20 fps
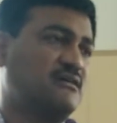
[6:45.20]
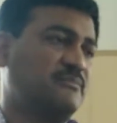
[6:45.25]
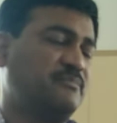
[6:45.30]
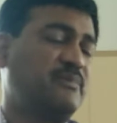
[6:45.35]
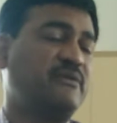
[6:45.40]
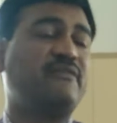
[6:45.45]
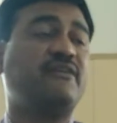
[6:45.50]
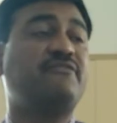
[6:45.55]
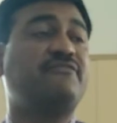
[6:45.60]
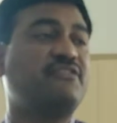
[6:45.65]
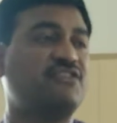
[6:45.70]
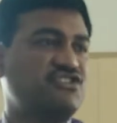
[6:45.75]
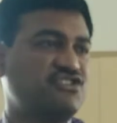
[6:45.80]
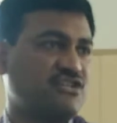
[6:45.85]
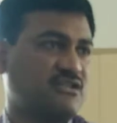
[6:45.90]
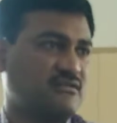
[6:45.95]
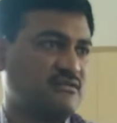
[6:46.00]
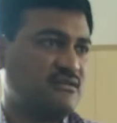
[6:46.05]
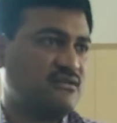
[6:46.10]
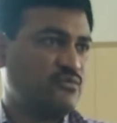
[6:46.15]
prevent
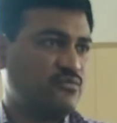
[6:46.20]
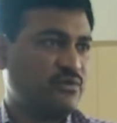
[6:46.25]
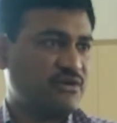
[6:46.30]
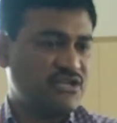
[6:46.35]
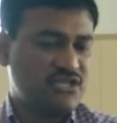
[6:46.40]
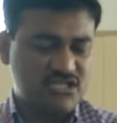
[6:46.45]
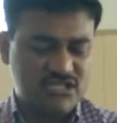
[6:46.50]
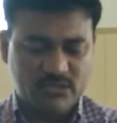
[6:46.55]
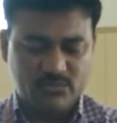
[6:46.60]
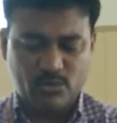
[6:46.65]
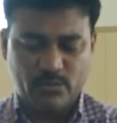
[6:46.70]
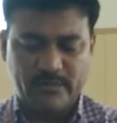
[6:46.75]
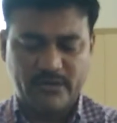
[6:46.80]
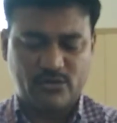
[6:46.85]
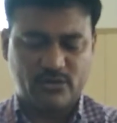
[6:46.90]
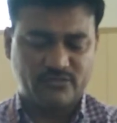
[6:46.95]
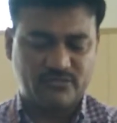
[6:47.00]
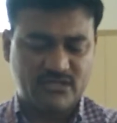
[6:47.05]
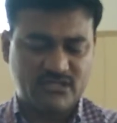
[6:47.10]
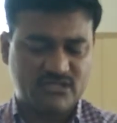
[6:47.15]
friction for easy movement
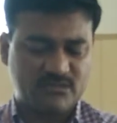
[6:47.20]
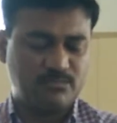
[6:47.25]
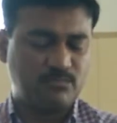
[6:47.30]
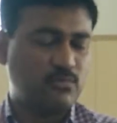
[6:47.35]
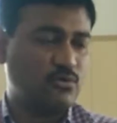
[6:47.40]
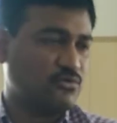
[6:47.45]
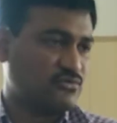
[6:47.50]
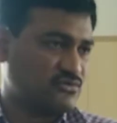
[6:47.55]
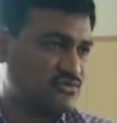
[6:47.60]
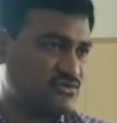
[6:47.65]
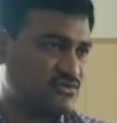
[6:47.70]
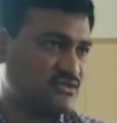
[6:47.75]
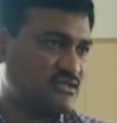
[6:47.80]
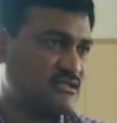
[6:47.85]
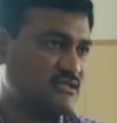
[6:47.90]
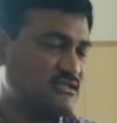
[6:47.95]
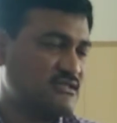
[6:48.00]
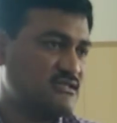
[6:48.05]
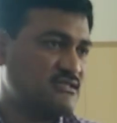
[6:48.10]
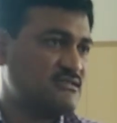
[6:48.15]
of these bones.
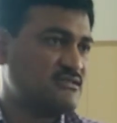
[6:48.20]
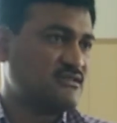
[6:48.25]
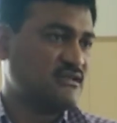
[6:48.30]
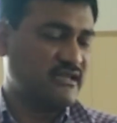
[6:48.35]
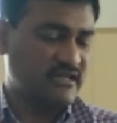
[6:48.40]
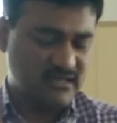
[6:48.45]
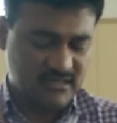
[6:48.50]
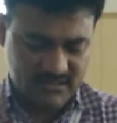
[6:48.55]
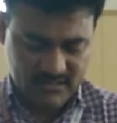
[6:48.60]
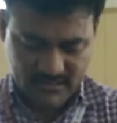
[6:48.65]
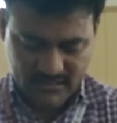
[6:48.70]
Is this clear?